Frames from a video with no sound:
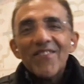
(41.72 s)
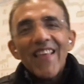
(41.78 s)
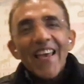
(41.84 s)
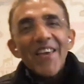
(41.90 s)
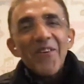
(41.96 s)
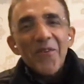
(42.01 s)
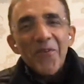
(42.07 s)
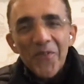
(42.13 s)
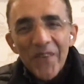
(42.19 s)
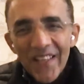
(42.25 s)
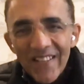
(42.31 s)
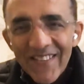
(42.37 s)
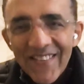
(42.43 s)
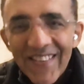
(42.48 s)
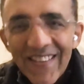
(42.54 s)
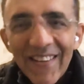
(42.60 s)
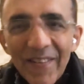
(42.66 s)
thank you.
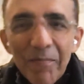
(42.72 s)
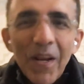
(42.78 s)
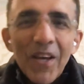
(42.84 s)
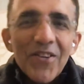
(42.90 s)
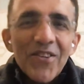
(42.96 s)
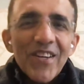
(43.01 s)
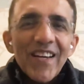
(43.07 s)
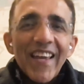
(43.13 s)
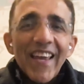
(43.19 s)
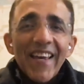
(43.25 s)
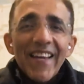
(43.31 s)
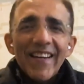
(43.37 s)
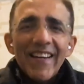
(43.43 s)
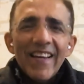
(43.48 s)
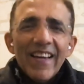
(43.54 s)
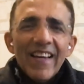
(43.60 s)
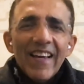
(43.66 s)
It's a pleasure again.